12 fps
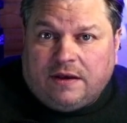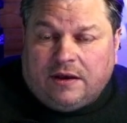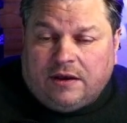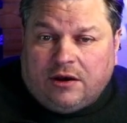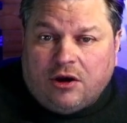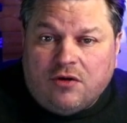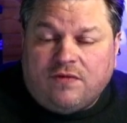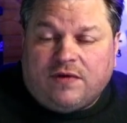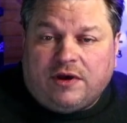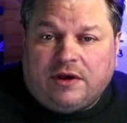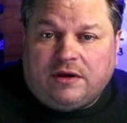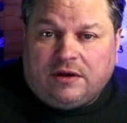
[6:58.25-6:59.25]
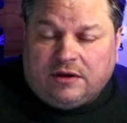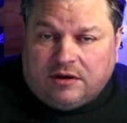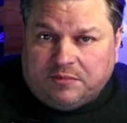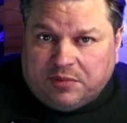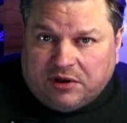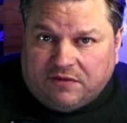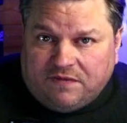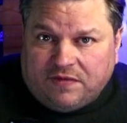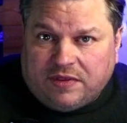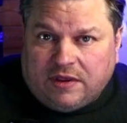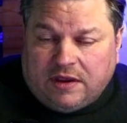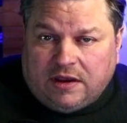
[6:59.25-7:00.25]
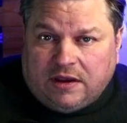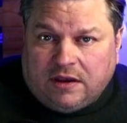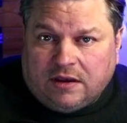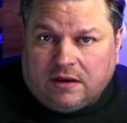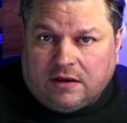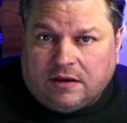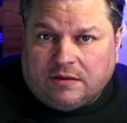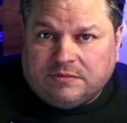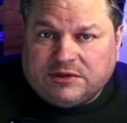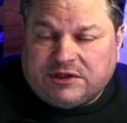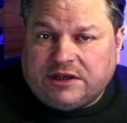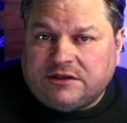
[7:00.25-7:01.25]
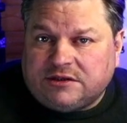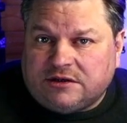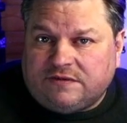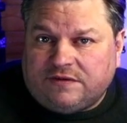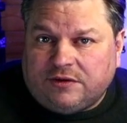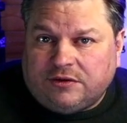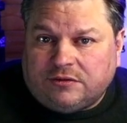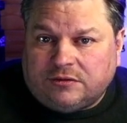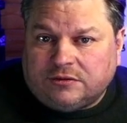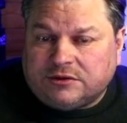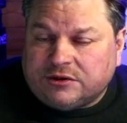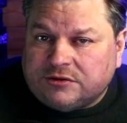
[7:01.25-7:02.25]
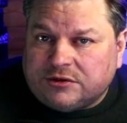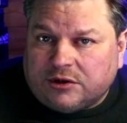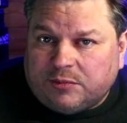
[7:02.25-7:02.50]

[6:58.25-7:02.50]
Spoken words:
over and above the sensor for your auto top